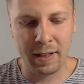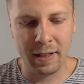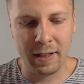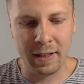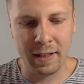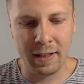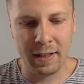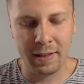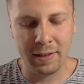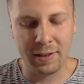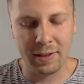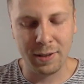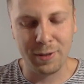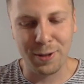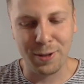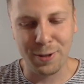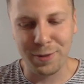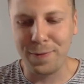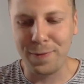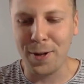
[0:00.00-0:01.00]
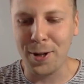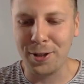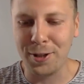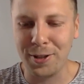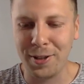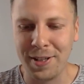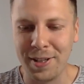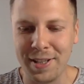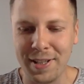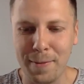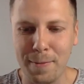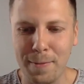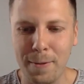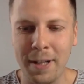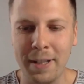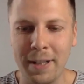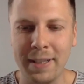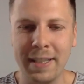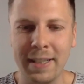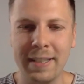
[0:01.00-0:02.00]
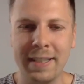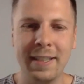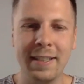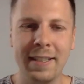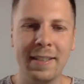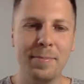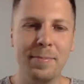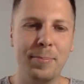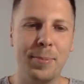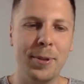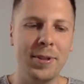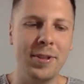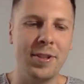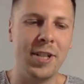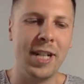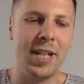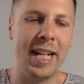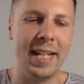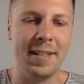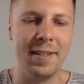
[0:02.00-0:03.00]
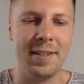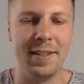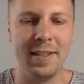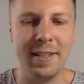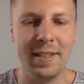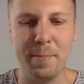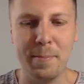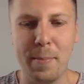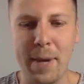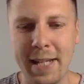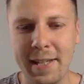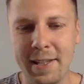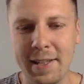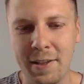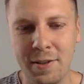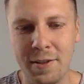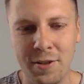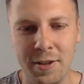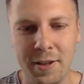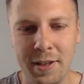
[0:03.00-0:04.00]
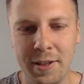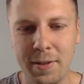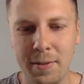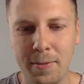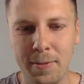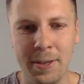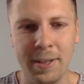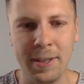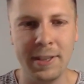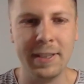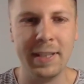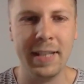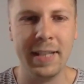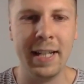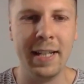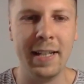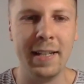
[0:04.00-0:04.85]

so good photo is the one that portrays the message that you want to say.